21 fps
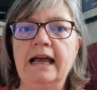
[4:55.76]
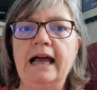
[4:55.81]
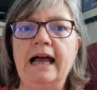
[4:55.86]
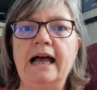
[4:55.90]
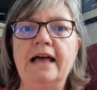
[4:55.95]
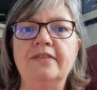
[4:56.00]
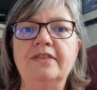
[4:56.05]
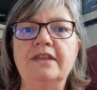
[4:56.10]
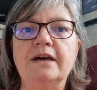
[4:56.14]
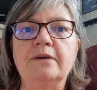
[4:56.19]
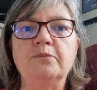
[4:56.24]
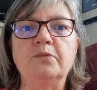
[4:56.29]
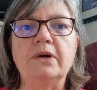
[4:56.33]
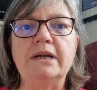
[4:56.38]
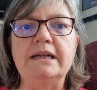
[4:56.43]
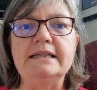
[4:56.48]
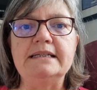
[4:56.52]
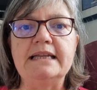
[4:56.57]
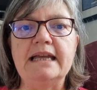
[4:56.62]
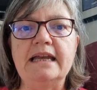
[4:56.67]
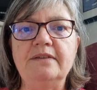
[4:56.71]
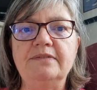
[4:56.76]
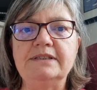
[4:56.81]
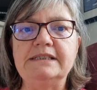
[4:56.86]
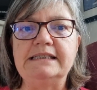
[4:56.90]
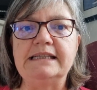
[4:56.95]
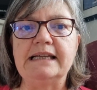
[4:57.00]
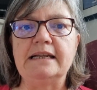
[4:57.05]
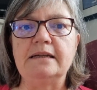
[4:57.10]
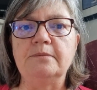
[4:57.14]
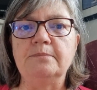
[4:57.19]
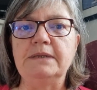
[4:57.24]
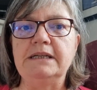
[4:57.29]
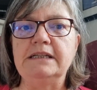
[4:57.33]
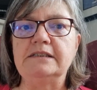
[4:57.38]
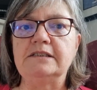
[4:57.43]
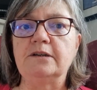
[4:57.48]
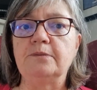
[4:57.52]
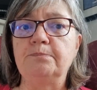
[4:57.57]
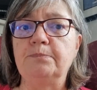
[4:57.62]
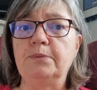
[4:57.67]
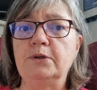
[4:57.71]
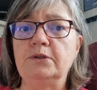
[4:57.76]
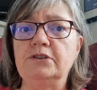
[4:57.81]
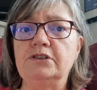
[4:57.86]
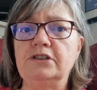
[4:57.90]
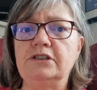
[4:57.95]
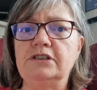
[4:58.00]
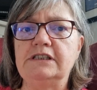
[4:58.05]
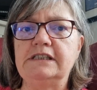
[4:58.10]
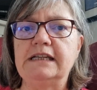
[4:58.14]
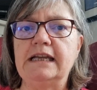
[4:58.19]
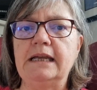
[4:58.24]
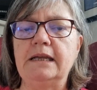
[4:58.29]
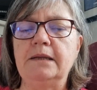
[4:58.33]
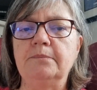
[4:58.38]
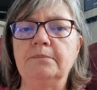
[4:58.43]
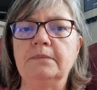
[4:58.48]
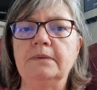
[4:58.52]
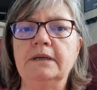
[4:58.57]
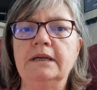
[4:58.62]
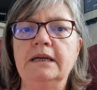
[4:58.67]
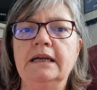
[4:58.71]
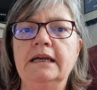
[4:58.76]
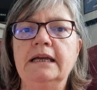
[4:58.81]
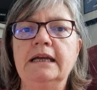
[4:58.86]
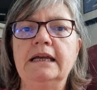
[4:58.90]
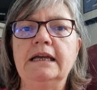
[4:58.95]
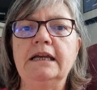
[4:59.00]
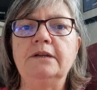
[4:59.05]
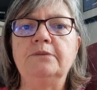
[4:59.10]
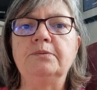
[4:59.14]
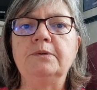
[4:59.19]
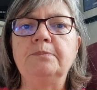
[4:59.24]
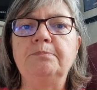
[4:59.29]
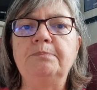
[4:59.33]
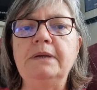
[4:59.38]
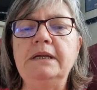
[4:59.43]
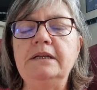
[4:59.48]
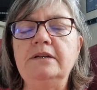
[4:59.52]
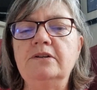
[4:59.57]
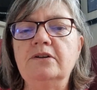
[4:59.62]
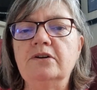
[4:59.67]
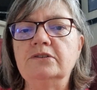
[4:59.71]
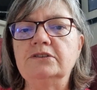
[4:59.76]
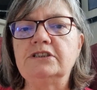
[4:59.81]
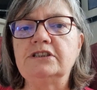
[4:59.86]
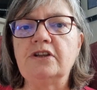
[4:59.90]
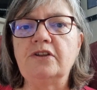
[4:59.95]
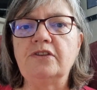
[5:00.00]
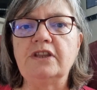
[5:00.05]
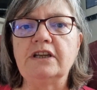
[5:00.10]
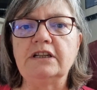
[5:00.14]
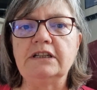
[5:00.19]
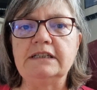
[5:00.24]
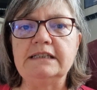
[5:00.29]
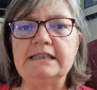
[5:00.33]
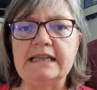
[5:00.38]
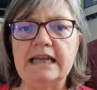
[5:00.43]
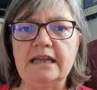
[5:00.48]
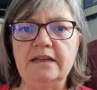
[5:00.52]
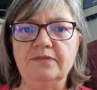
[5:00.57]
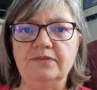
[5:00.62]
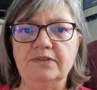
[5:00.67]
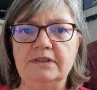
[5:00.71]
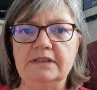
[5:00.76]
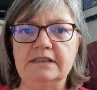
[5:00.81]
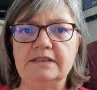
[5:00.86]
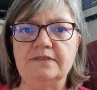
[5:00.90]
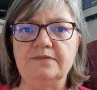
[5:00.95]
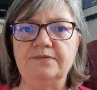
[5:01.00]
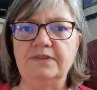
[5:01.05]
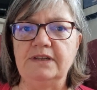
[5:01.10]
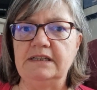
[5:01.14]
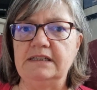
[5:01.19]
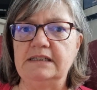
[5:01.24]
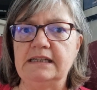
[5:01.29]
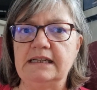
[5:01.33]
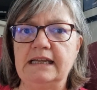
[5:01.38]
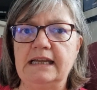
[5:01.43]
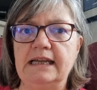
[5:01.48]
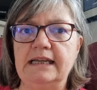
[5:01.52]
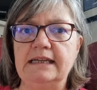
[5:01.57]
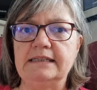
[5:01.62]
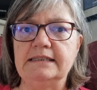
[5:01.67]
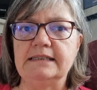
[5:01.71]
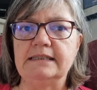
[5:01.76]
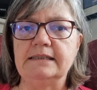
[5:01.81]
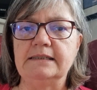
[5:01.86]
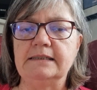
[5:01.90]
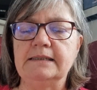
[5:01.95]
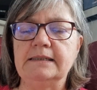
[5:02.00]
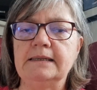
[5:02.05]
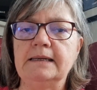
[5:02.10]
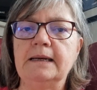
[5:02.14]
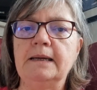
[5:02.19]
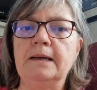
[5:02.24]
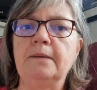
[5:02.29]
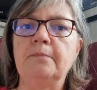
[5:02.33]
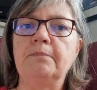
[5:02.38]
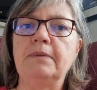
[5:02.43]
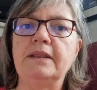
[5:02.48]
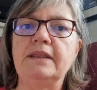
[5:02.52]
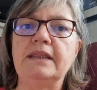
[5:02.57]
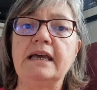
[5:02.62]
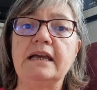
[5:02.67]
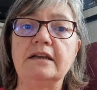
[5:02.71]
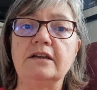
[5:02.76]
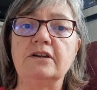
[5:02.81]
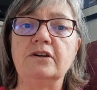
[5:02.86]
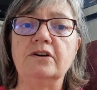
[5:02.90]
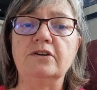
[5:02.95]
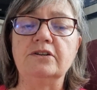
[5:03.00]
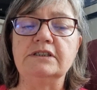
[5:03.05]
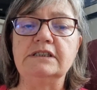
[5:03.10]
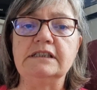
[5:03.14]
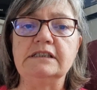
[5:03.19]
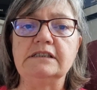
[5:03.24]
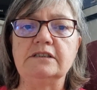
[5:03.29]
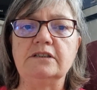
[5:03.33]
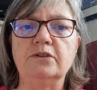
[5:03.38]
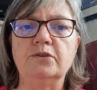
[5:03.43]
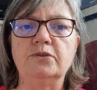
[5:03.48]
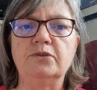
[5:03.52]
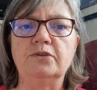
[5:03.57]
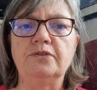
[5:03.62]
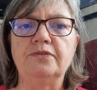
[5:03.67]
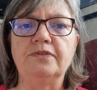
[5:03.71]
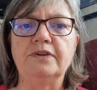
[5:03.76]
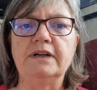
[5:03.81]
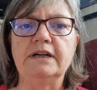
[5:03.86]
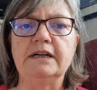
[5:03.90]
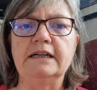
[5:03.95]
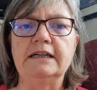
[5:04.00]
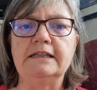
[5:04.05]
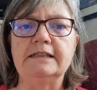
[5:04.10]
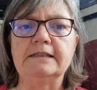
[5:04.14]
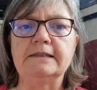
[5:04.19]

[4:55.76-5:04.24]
and that when David's enemies are put to shame, It will be not so that David is vindicated, but that God is glorified.